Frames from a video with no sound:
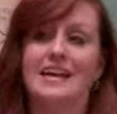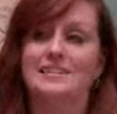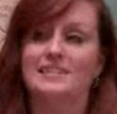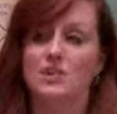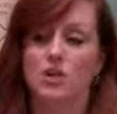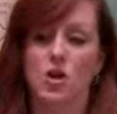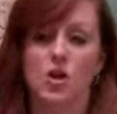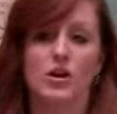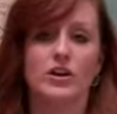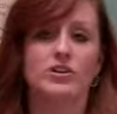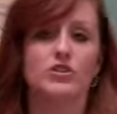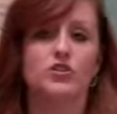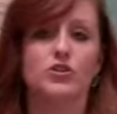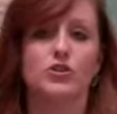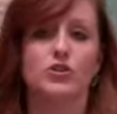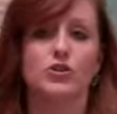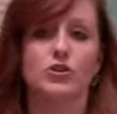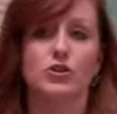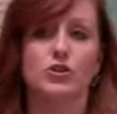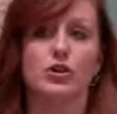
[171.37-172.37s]
as long as
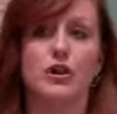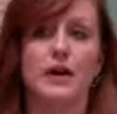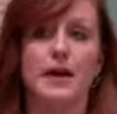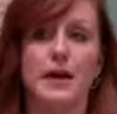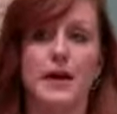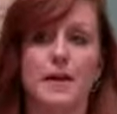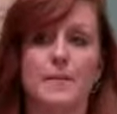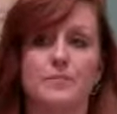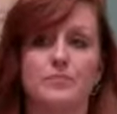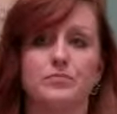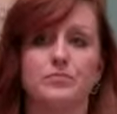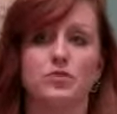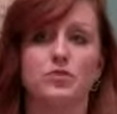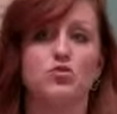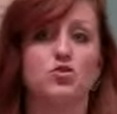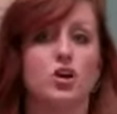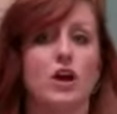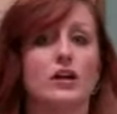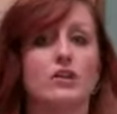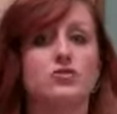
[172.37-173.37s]
you
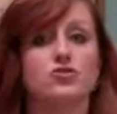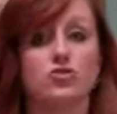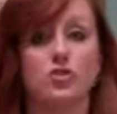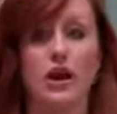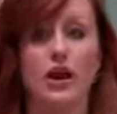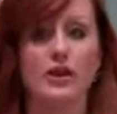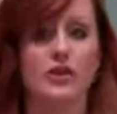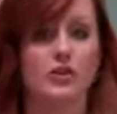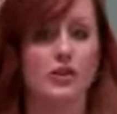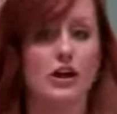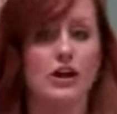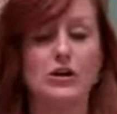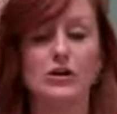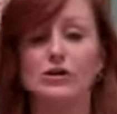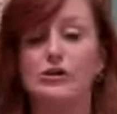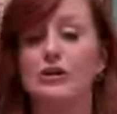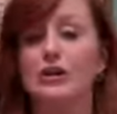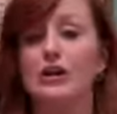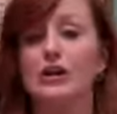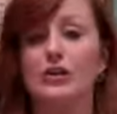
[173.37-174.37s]
try to dry your
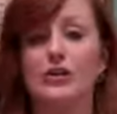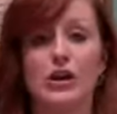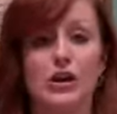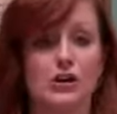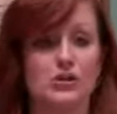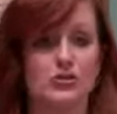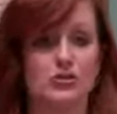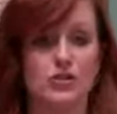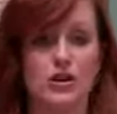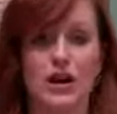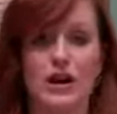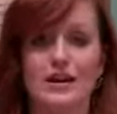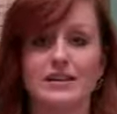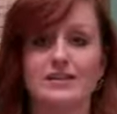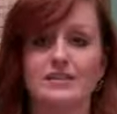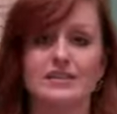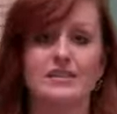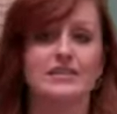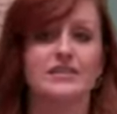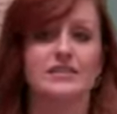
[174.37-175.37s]
hair air
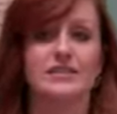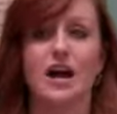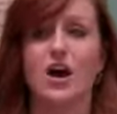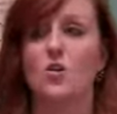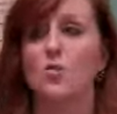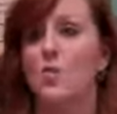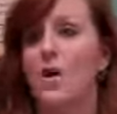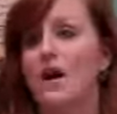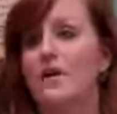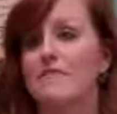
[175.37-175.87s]
dries, and it's not